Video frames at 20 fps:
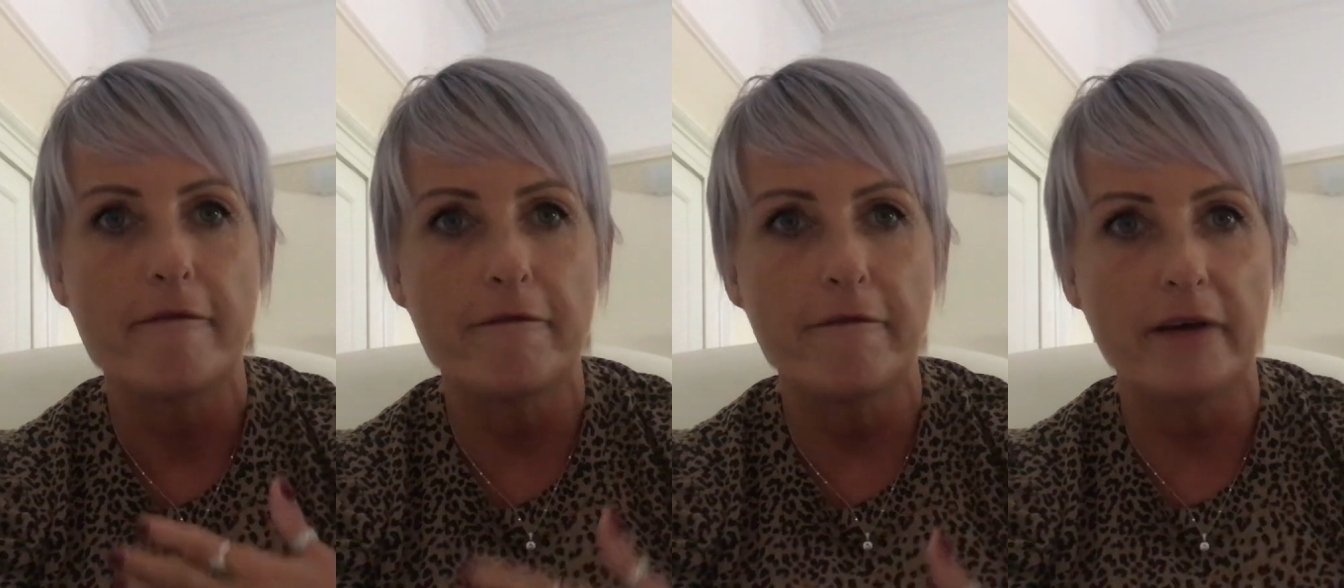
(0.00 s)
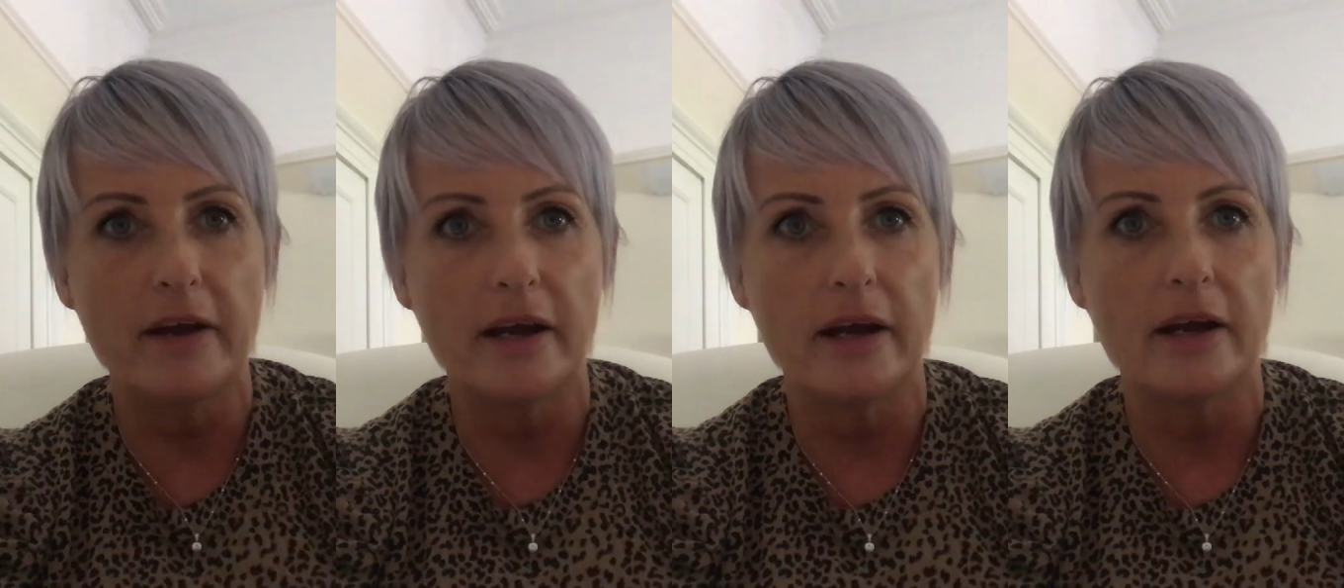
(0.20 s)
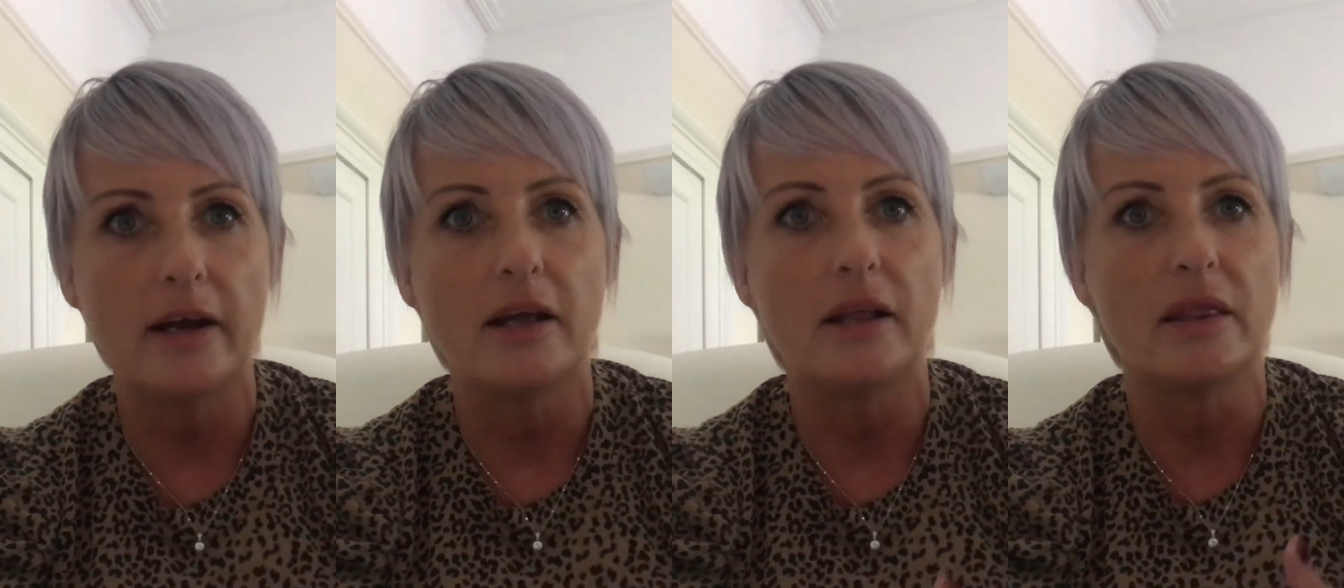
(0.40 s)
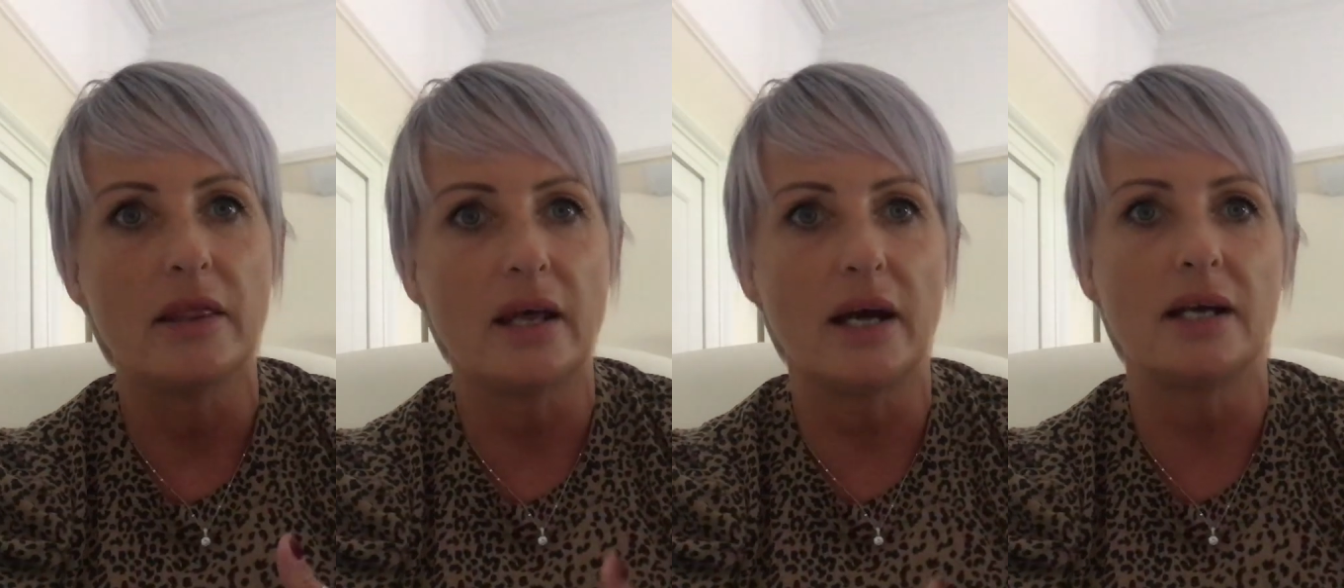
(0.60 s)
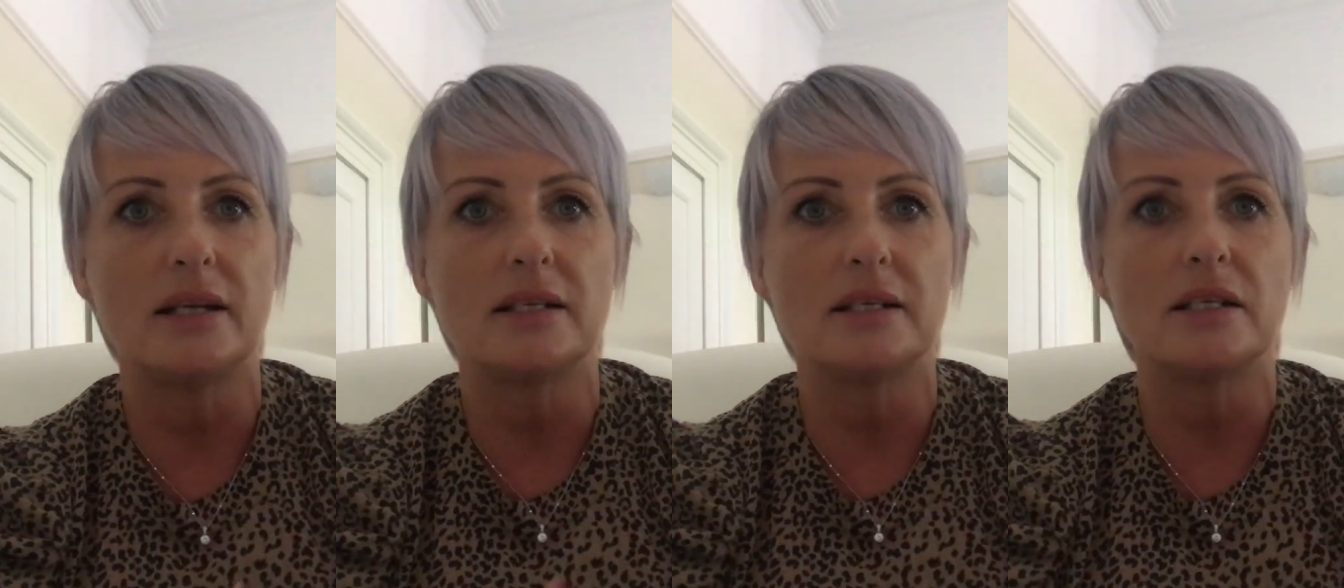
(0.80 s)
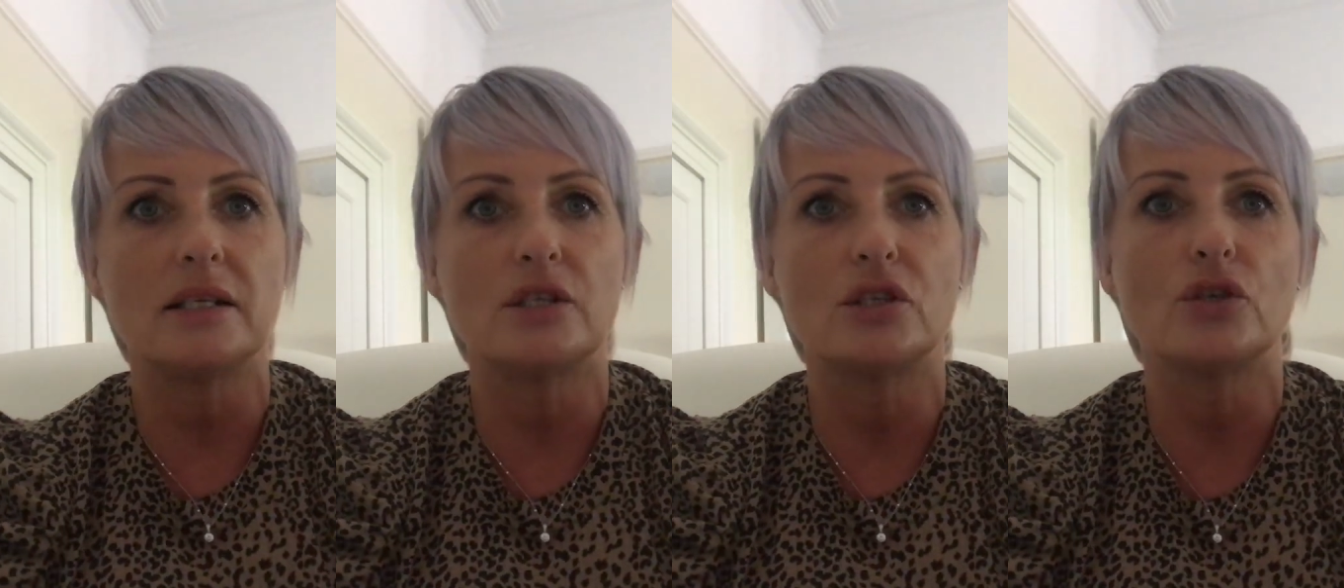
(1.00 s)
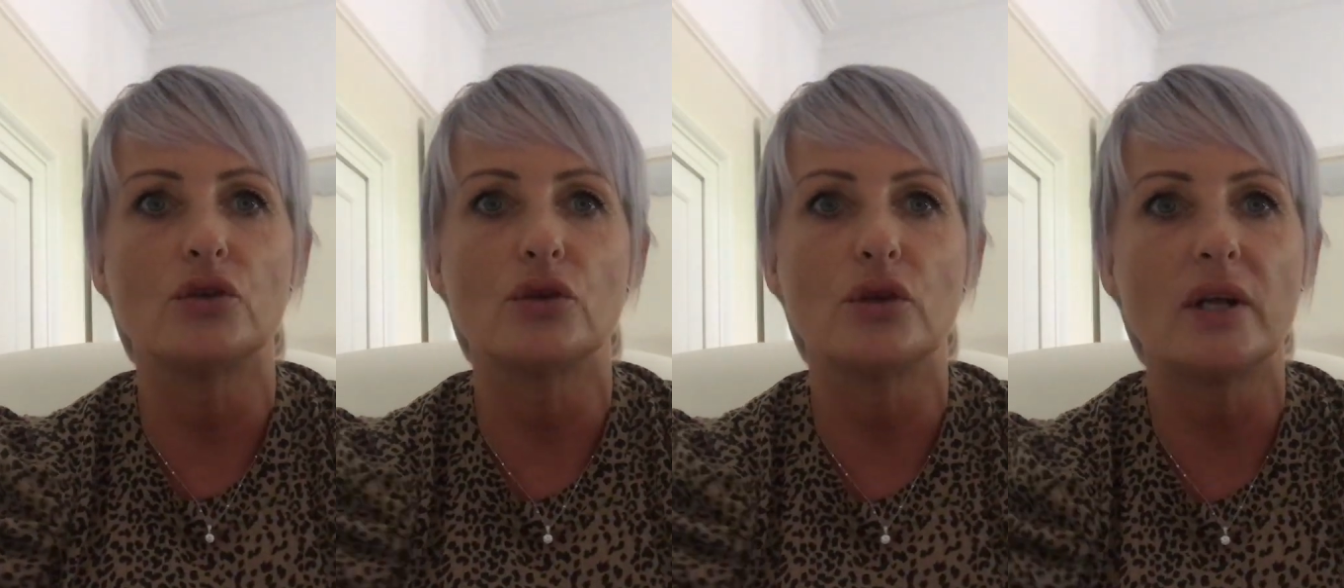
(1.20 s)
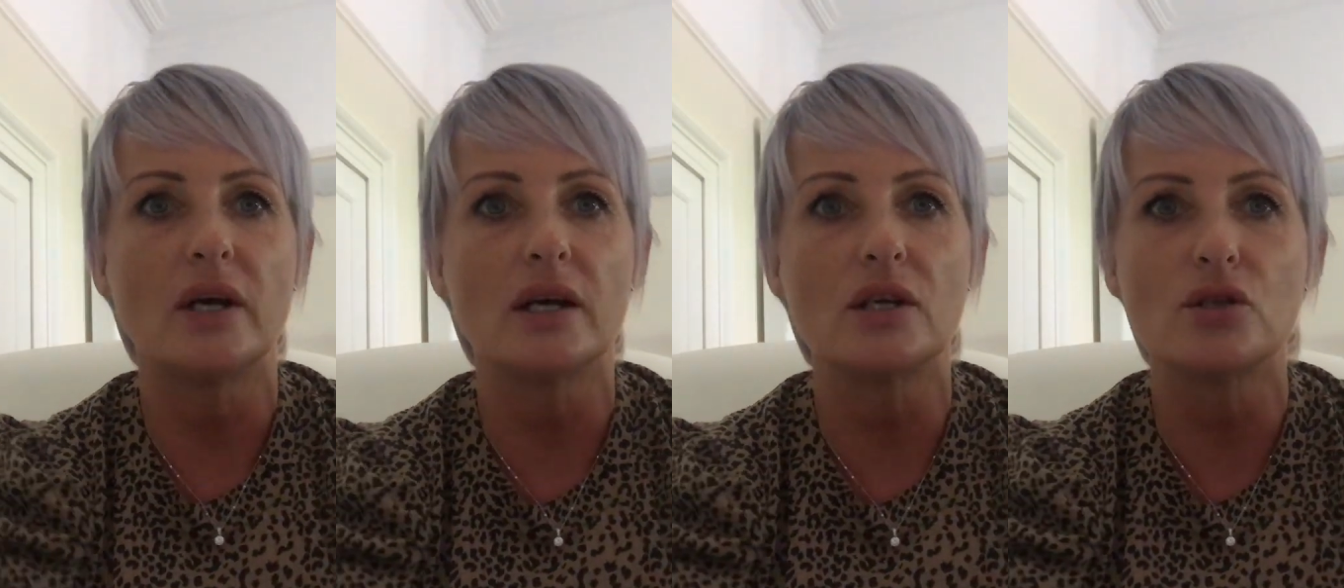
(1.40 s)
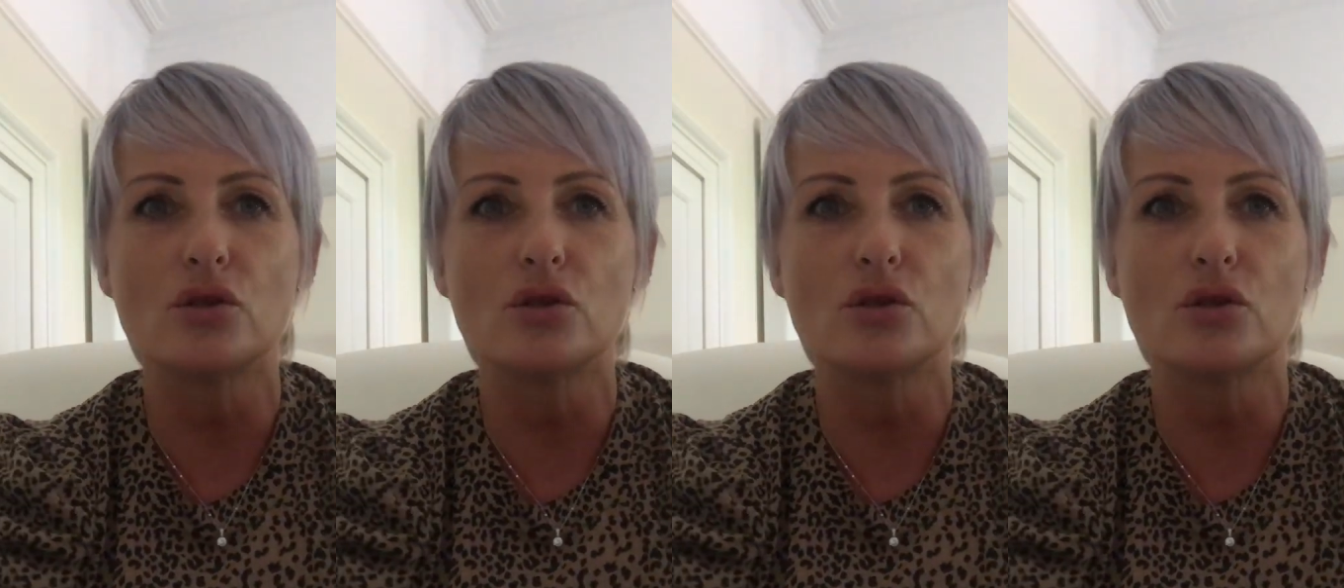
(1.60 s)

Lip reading: fit that day to do that.